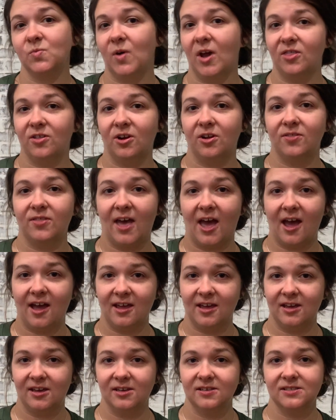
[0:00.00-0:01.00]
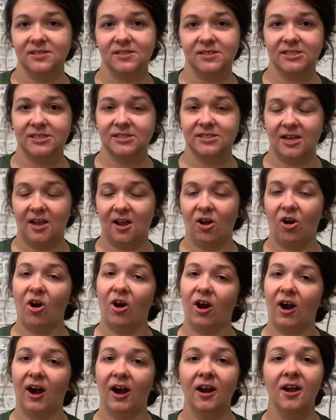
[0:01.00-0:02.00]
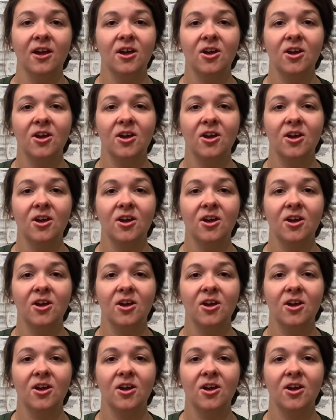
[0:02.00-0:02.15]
whether that is listing our